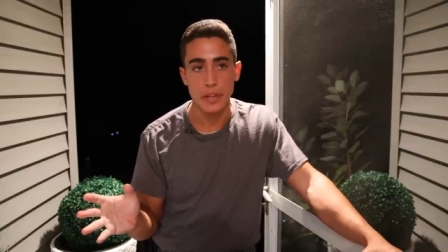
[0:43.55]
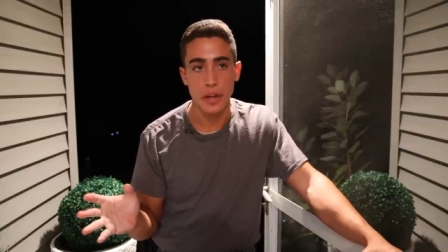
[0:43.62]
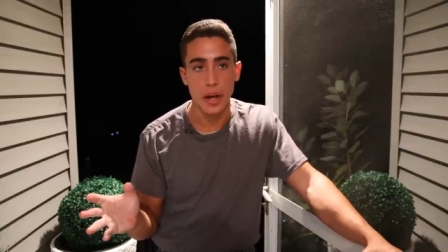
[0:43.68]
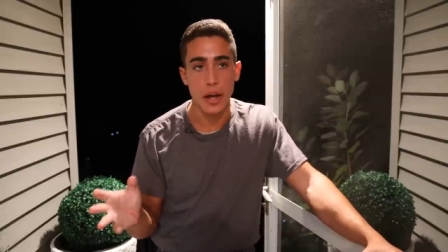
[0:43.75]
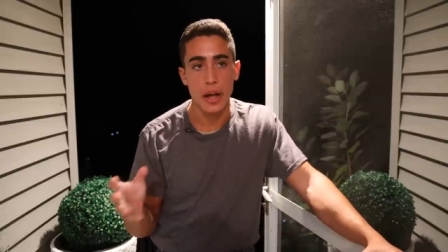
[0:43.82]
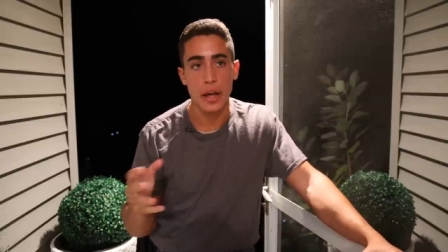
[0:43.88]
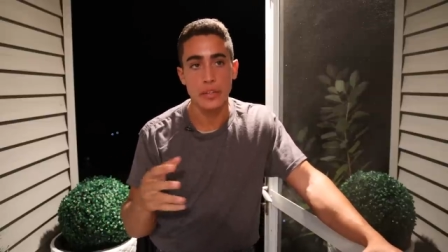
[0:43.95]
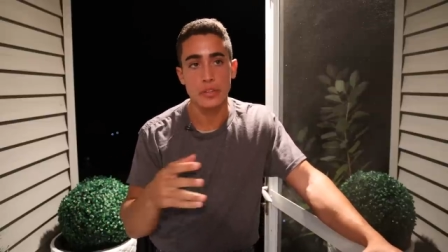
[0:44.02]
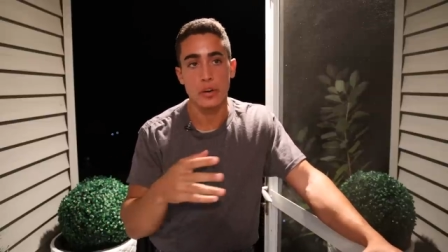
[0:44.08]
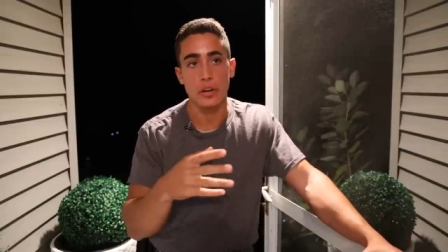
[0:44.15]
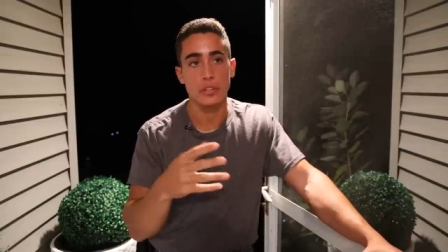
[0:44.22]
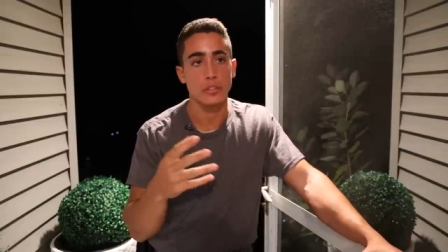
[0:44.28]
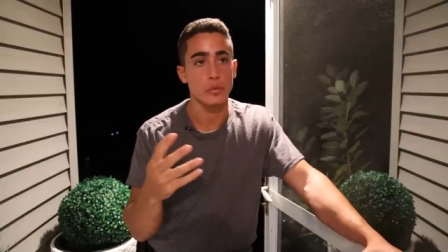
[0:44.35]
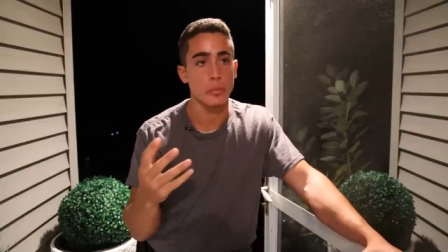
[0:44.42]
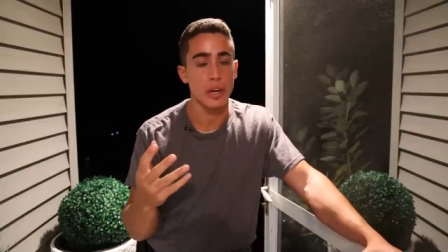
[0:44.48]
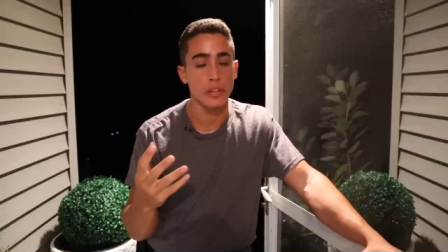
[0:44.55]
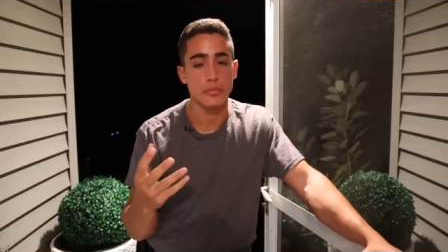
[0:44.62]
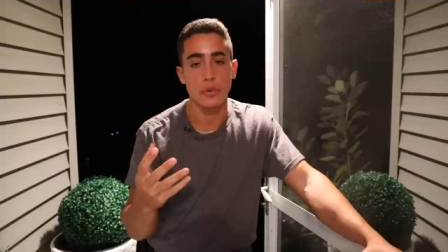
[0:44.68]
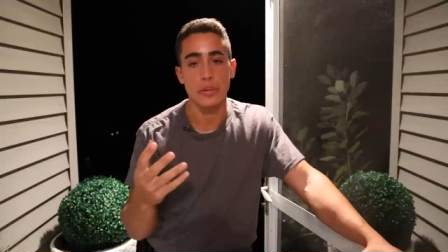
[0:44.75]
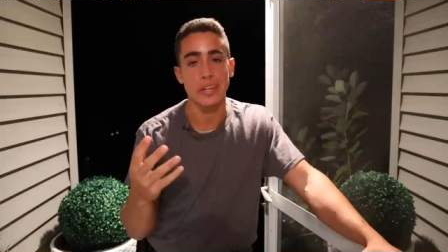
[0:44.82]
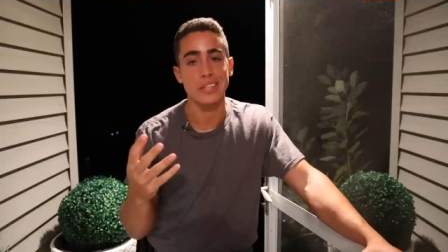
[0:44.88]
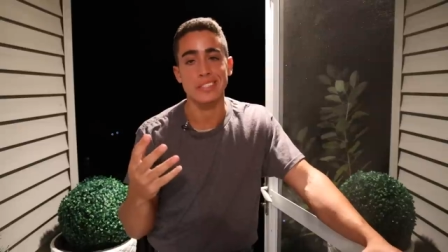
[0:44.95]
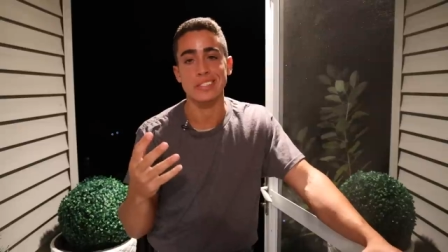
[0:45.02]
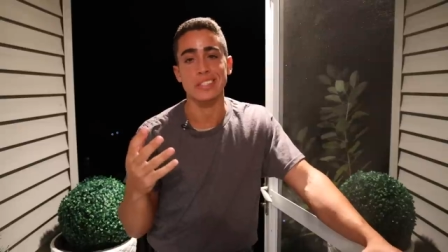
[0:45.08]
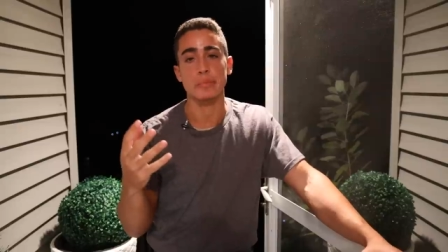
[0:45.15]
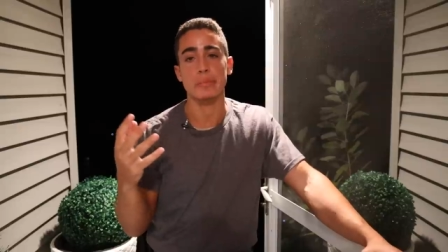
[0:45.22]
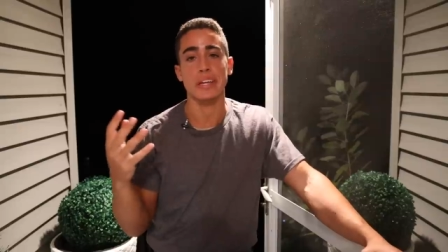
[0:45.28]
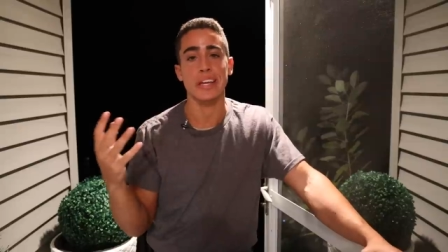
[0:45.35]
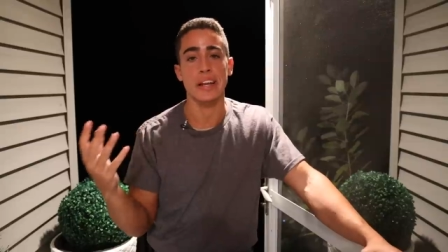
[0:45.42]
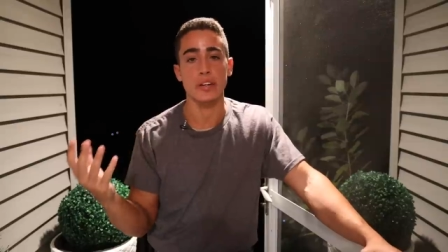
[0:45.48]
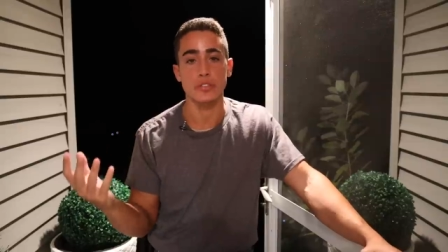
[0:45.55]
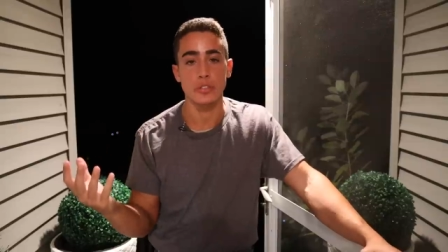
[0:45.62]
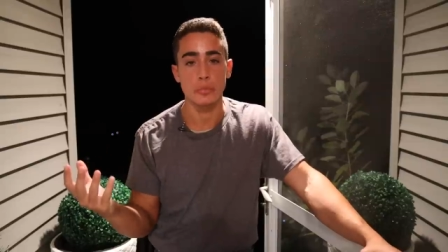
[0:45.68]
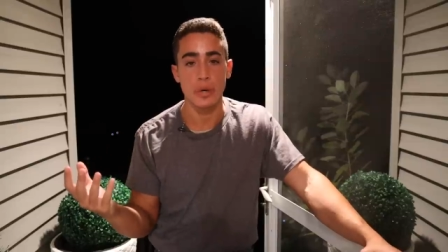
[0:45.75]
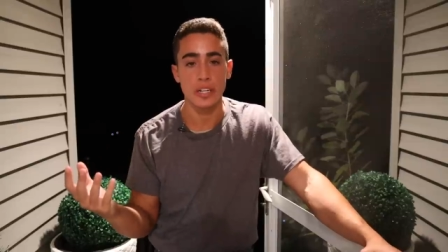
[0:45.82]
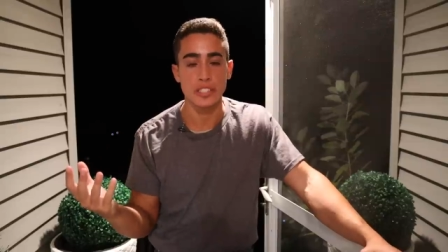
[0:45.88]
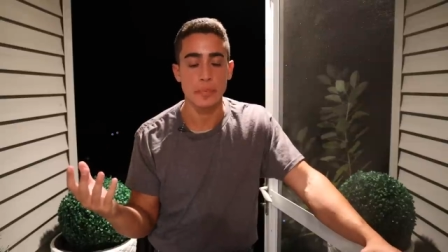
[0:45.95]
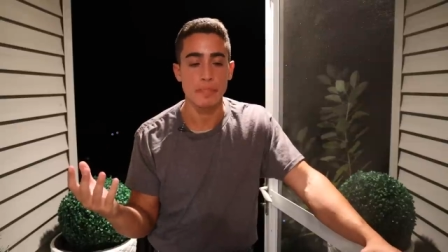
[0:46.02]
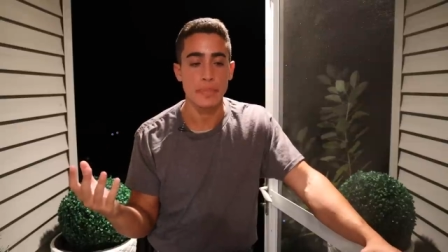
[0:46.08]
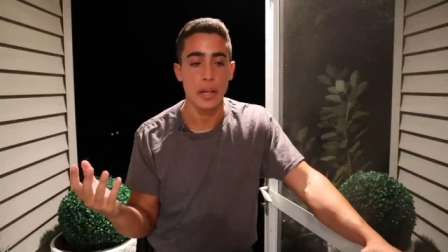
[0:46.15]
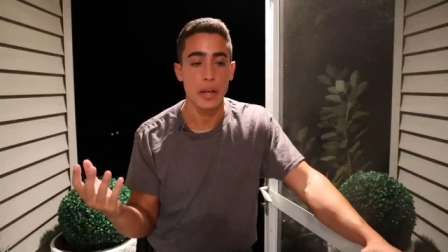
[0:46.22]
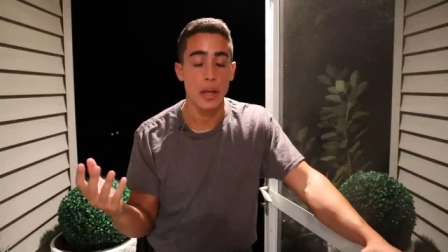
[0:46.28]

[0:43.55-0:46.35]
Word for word: Yeah, I talked to him on the phone. He doesn't seem to care too much.